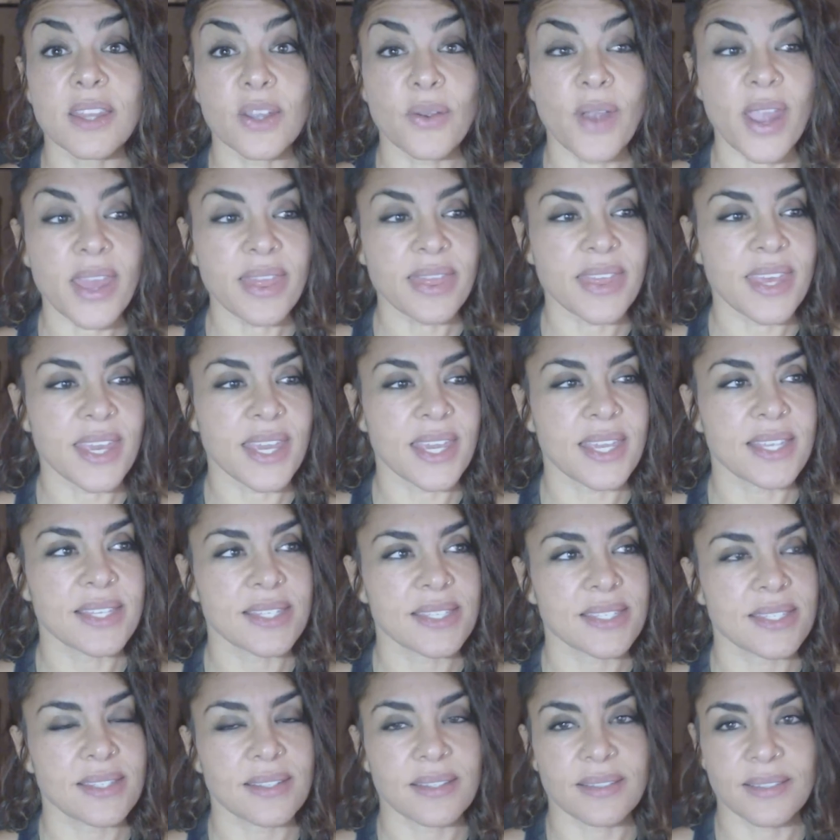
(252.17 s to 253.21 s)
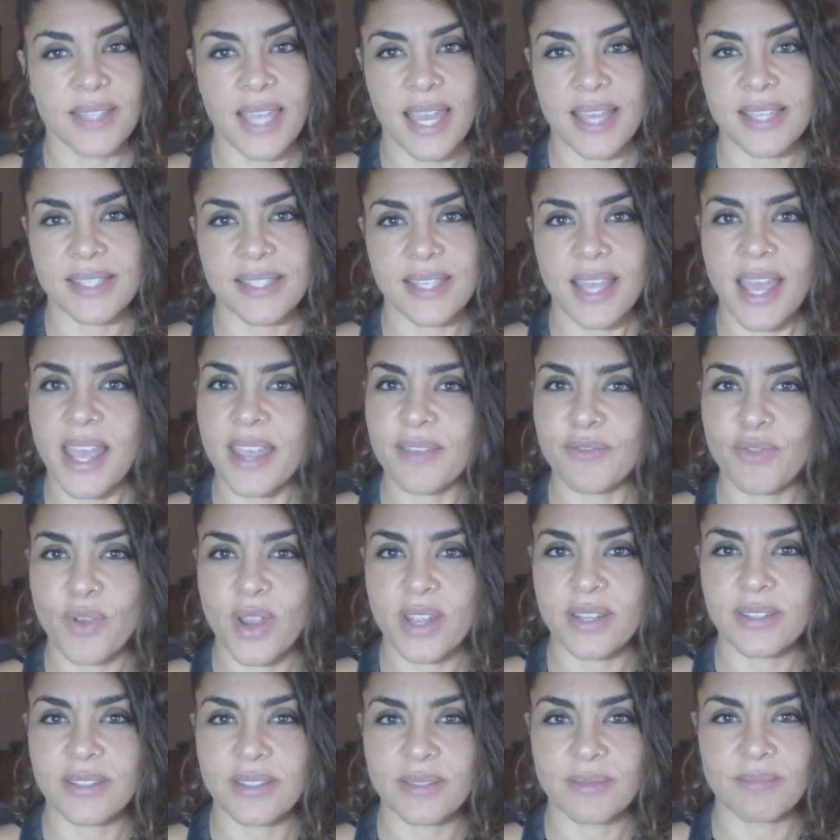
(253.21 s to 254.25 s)
the great thing is, yes, I've
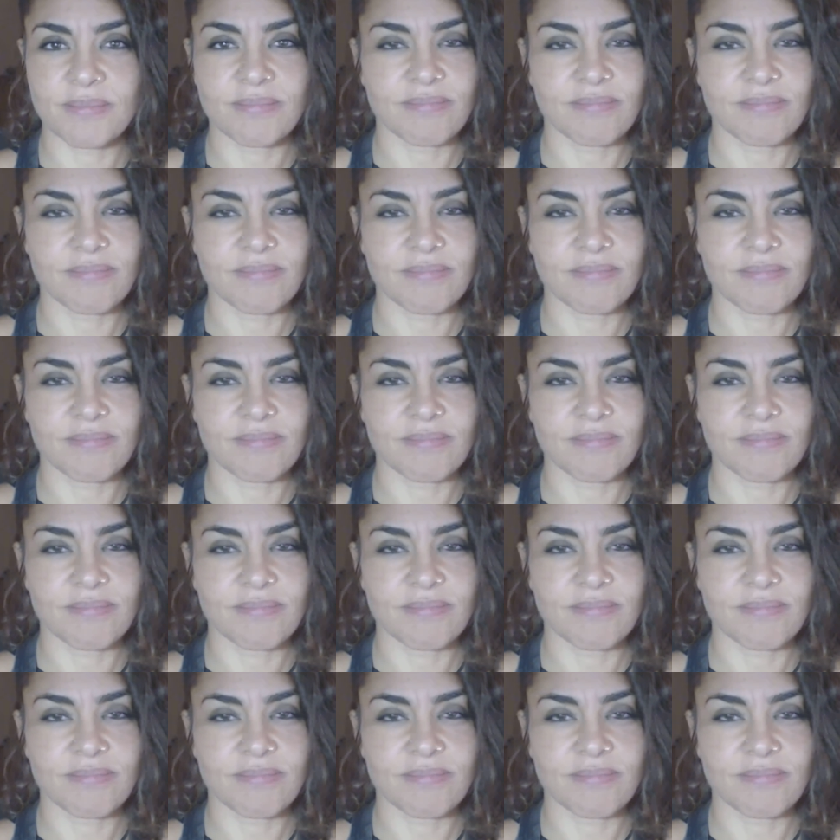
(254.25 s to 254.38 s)
read